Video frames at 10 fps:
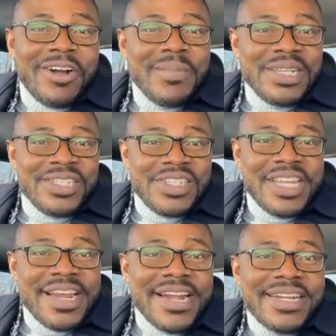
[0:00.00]
comments
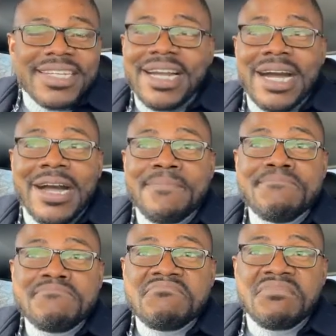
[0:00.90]
there,
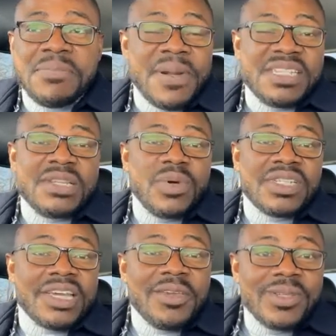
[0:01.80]
um, the person
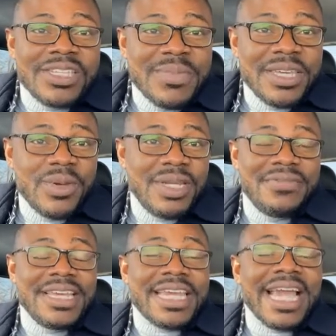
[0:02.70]
was accusing me, you
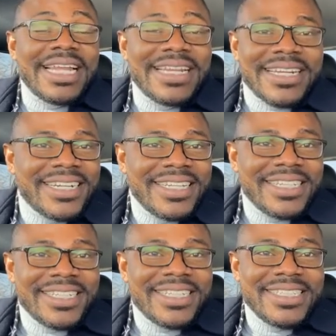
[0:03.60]
live in Canada
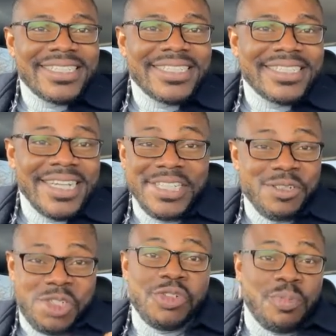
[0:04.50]
and
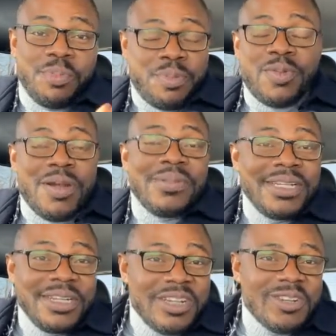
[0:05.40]
you should
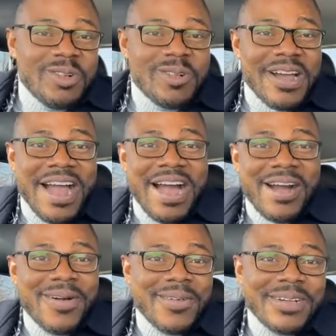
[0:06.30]
probably know
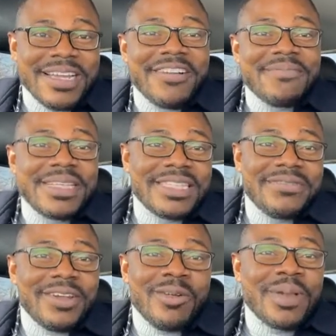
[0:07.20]
how governments
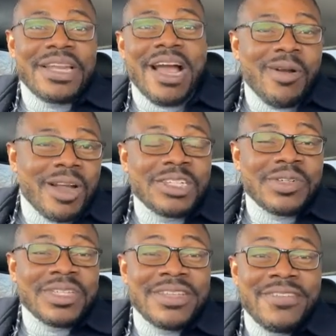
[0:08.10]
develop and how
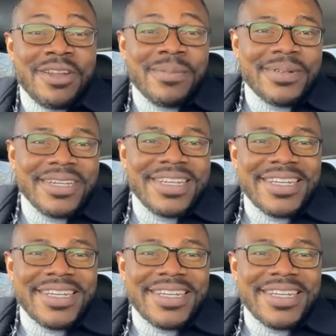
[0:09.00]
countries develop.